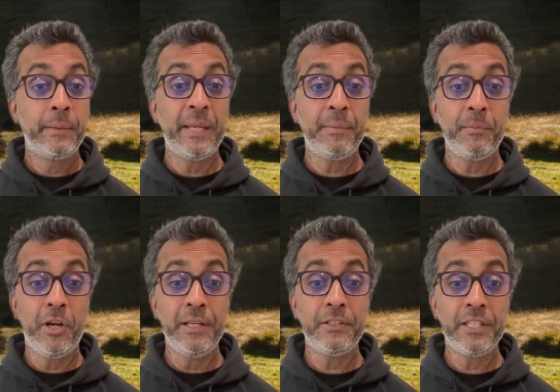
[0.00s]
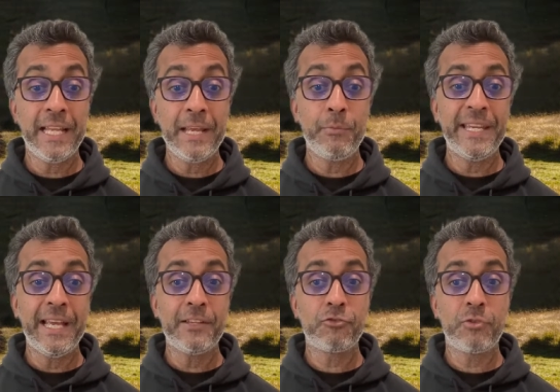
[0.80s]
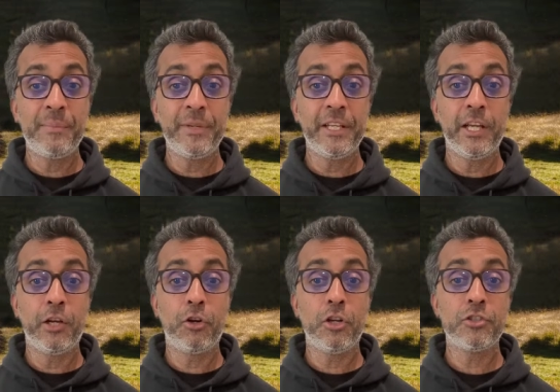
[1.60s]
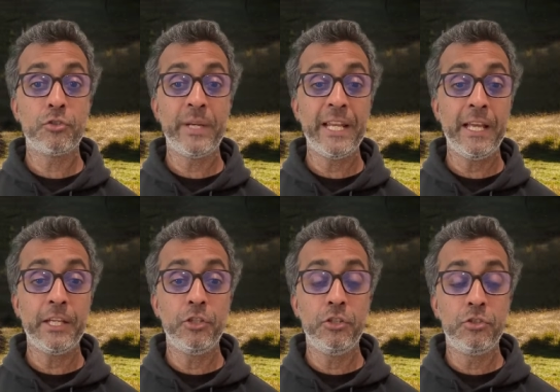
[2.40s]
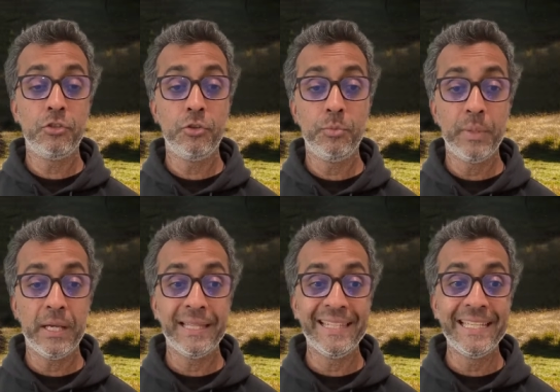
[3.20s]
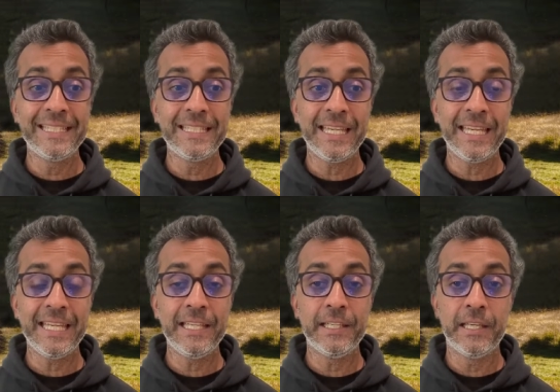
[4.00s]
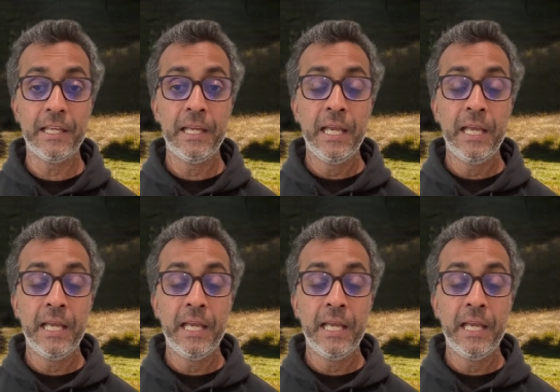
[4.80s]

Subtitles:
Keep in mind, today we are streaming across Twitter, YouTube, LinkedIn,